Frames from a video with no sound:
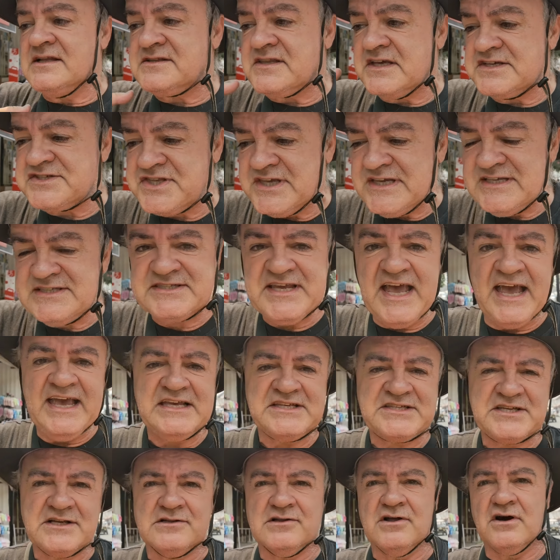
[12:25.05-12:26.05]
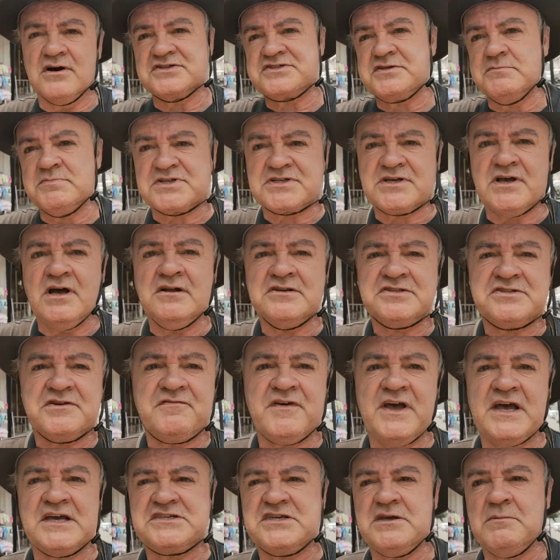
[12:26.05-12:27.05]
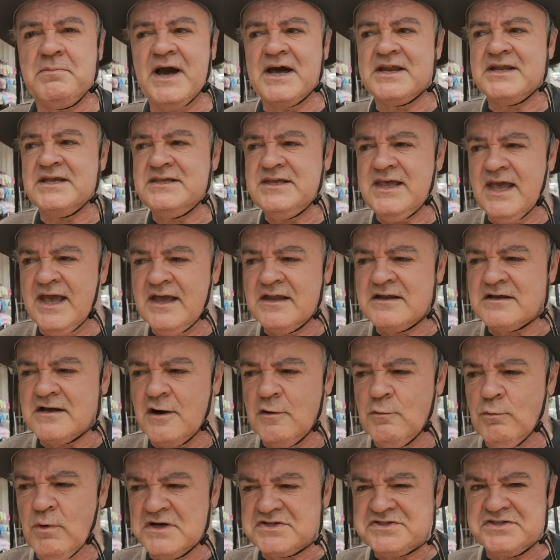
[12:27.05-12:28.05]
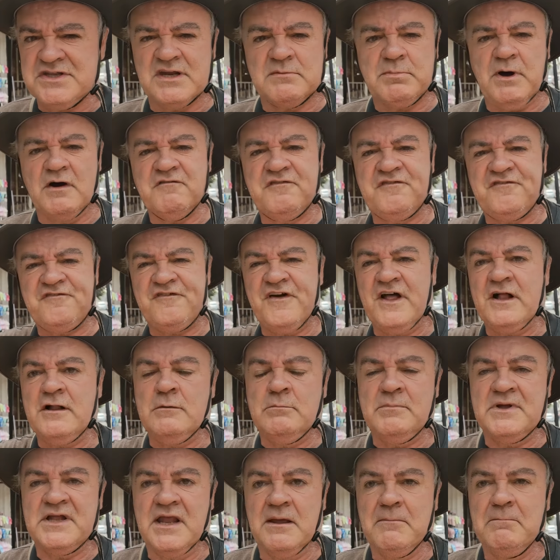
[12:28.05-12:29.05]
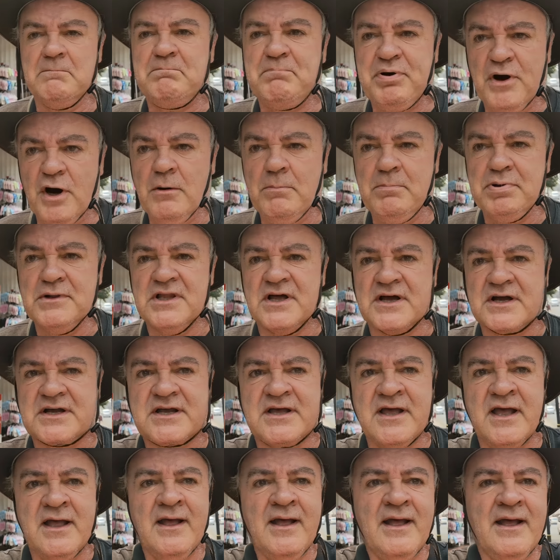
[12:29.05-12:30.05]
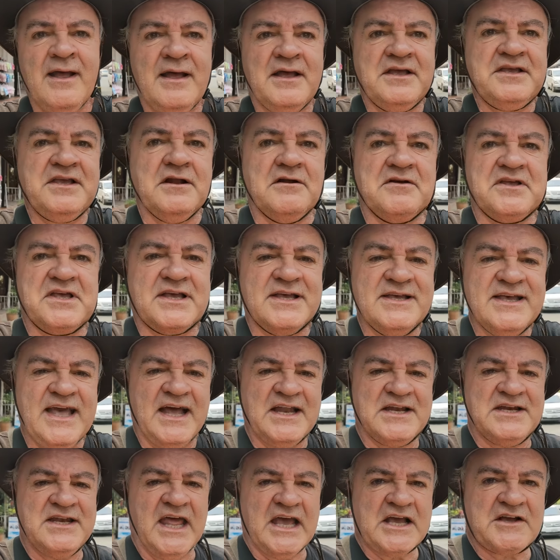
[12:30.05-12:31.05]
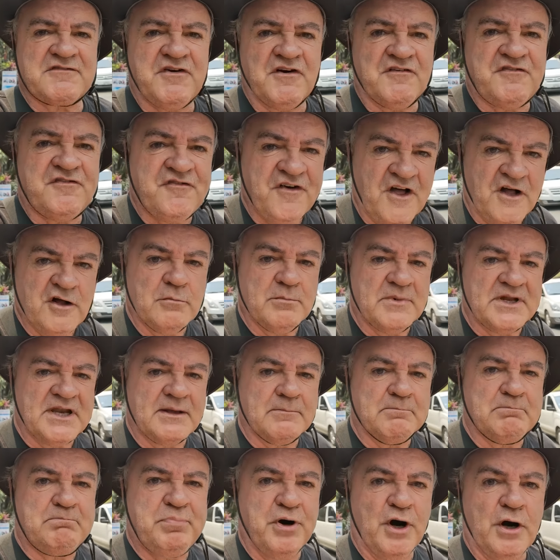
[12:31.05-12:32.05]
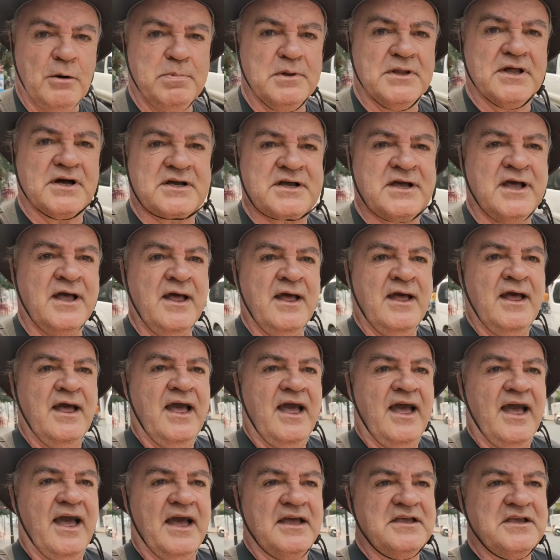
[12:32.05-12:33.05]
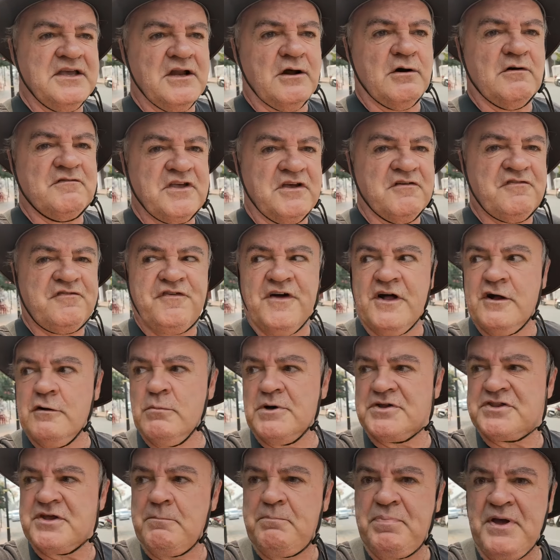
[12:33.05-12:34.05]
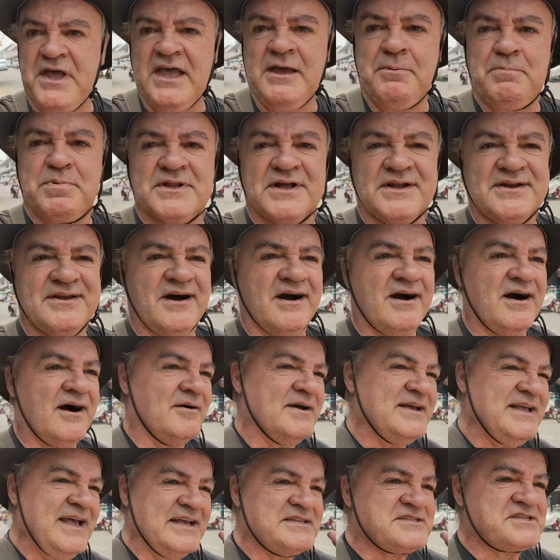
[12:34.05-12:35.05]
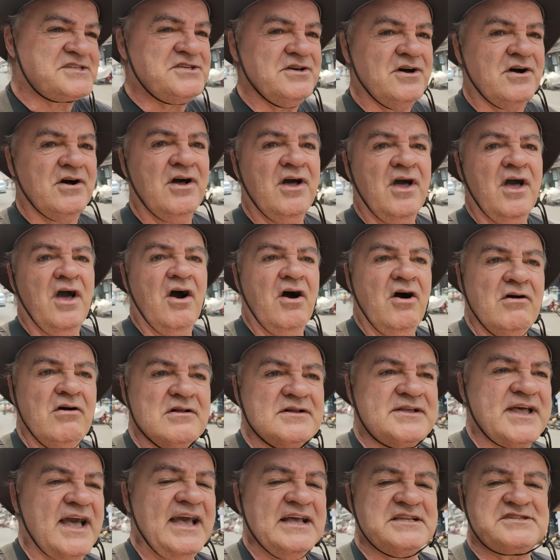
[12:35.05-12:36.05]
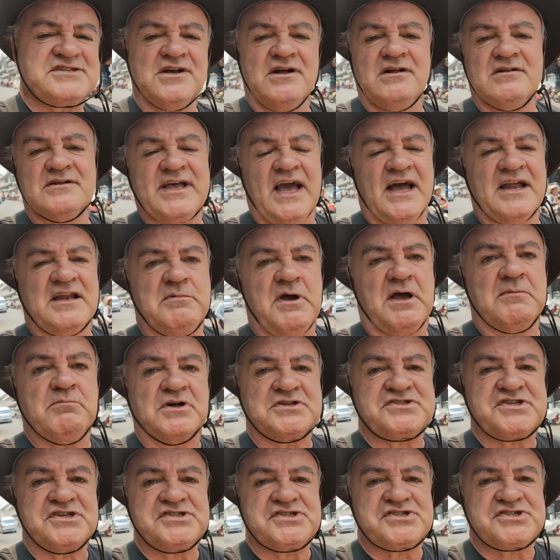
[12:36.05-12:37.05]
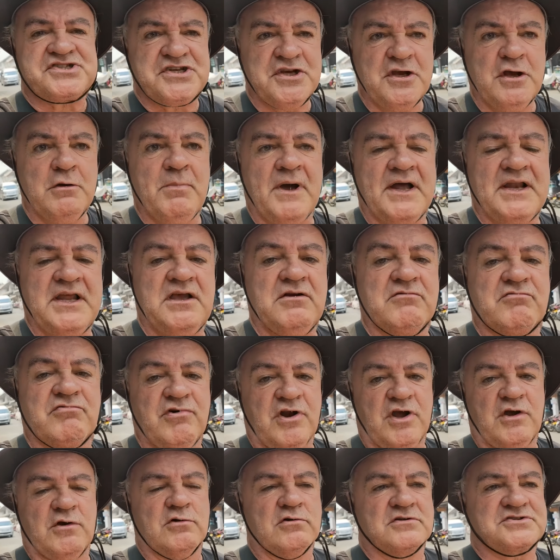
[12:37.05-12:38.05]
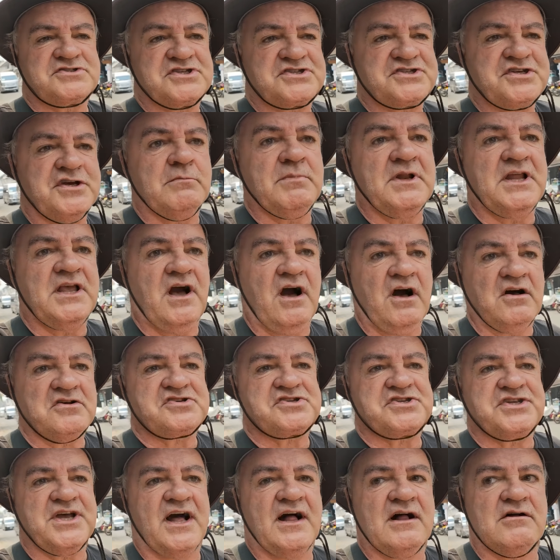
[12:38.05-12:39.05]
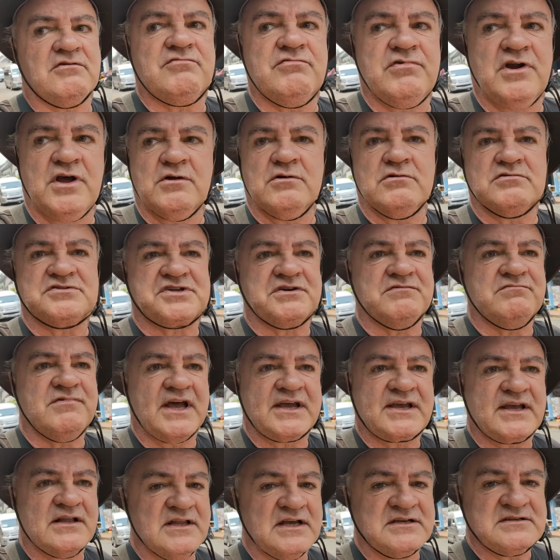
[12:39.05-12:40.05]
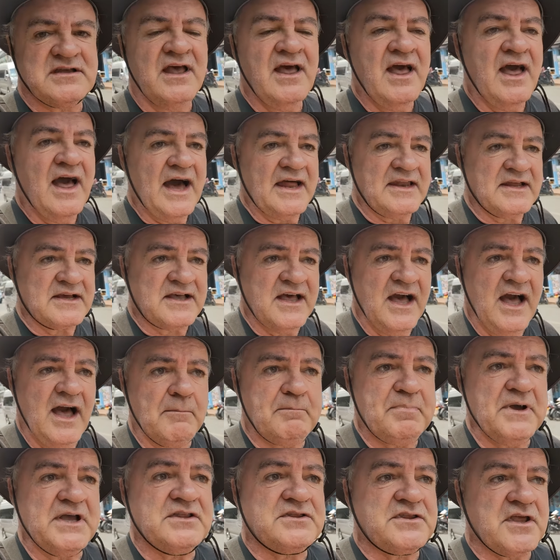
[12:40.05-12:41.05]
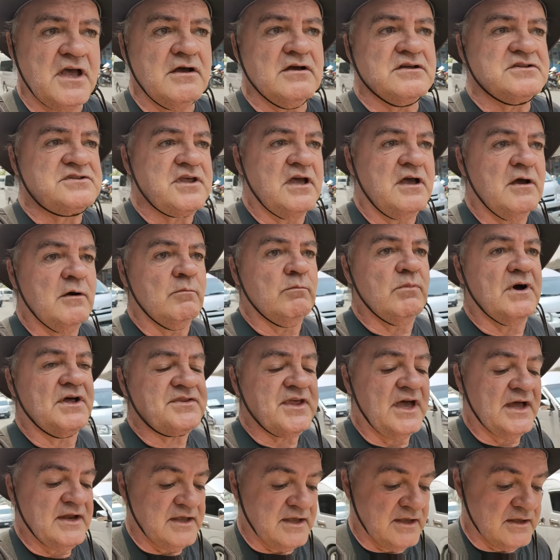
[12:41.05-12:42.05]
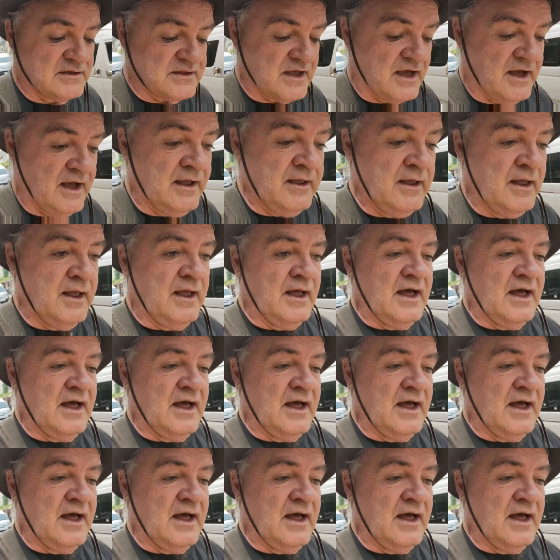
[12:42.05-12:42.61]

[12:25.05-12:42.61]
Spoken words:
There's the data laws. There was controversy about a year ago, wasn't it, about filming in public. You know, you can get nicked for filming in public. If you film other people, and it's all getting a bit much. There's too many rules. There's too many hostile rules and regulations, and I can't be dealing with any of that.